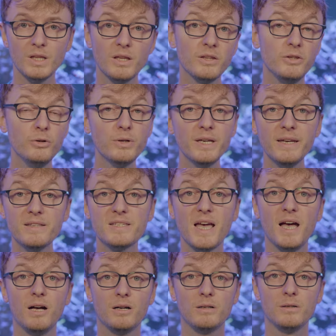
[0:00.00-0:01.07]
You can
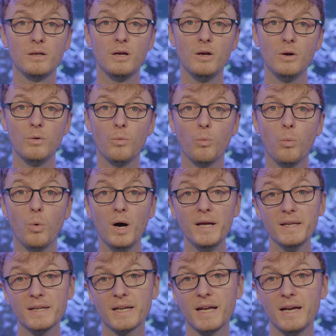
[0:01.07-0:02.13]
tell
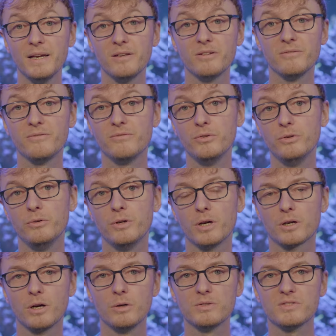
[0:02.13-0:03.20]
what kind of food a
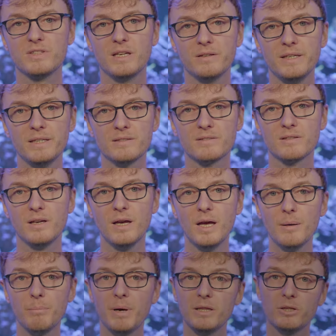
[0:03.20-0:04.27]
cone snail eats
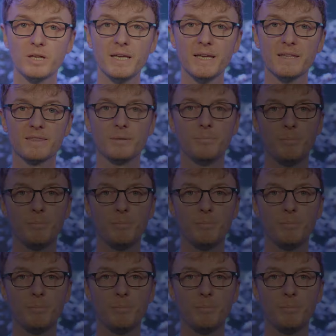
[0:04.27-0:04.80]
by looking at the